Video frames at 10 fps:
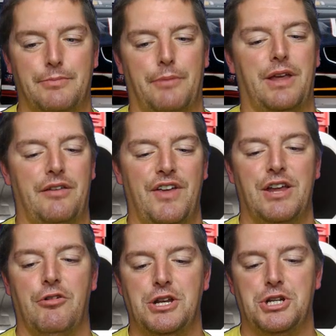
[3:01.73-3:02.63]

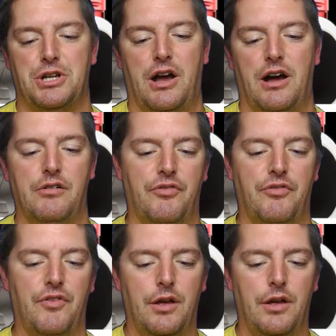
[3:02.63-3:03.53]
configuration of
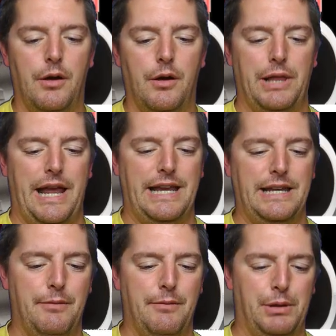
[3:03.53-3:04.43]

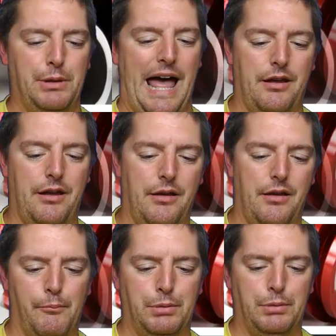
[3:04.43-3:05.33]
plain, black,
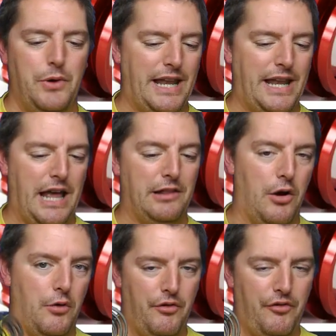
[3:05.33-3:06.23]
blue, and
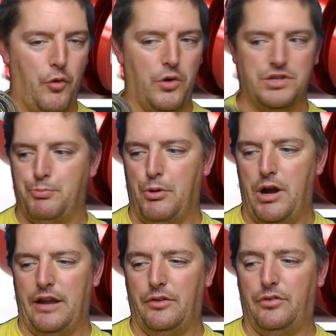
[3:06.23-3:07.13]
yellow for
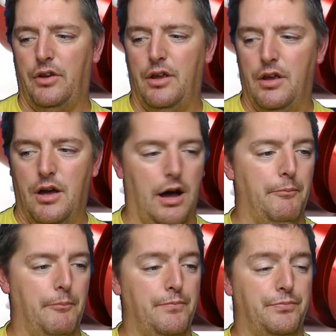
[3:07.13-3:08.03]
springs.
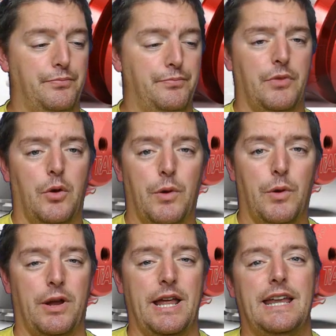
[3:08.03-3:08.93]
Um, we were
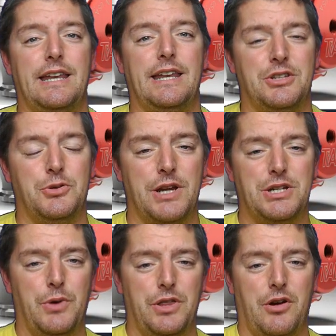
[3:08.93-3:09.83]
getting into the
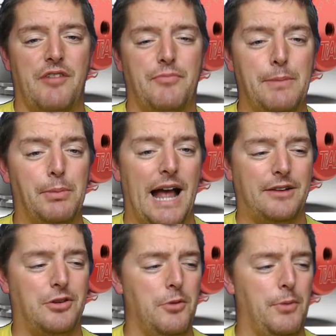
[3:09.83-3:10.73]
situation with our FP Black
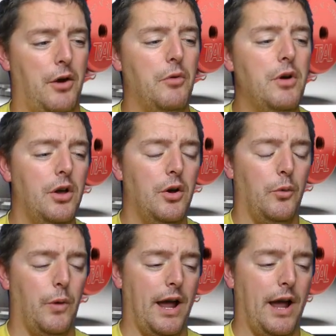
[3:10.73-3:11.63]
Turbo
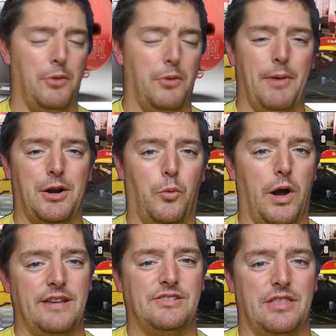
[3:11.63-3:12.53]
where no matter what
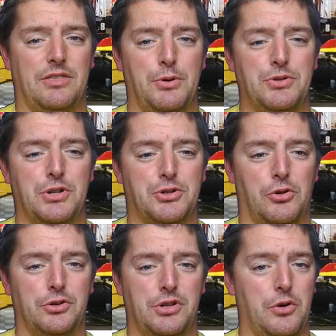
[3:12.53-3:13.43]
I set the boost
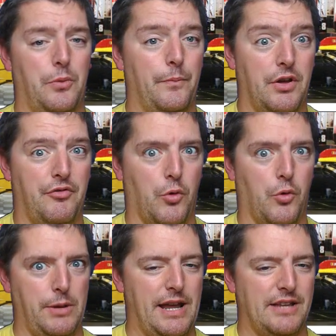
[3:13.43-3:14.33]
controller to,
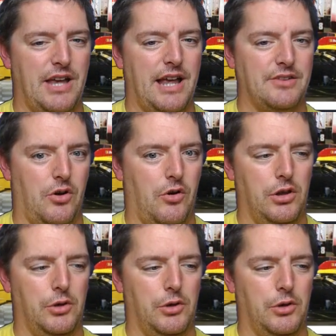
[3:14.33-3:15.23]
40 PSI is
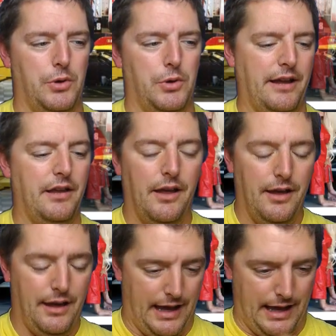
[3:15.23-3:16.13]
all it would make.
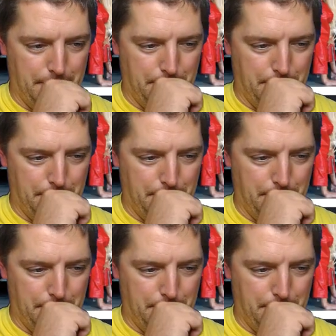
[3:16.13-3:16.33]
And